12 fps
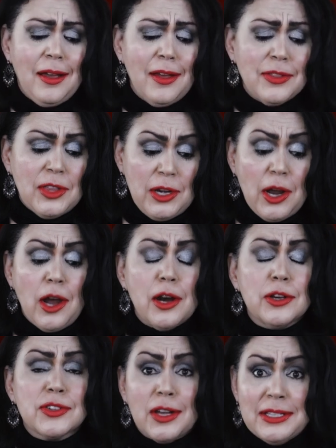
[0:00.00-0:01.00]
the
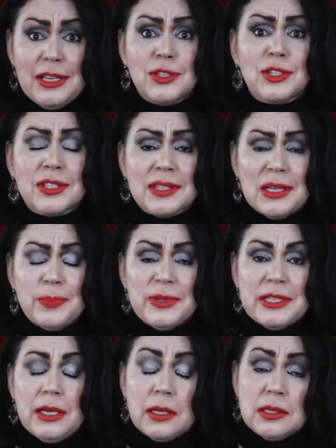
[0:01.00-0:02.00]
Nars Audacious
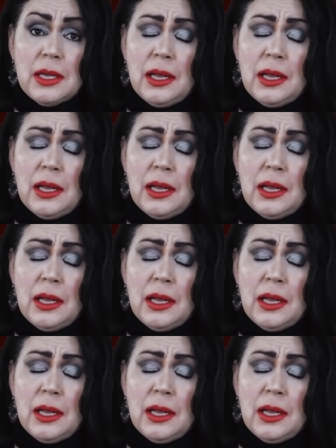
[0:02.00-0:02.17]
Lipsticks,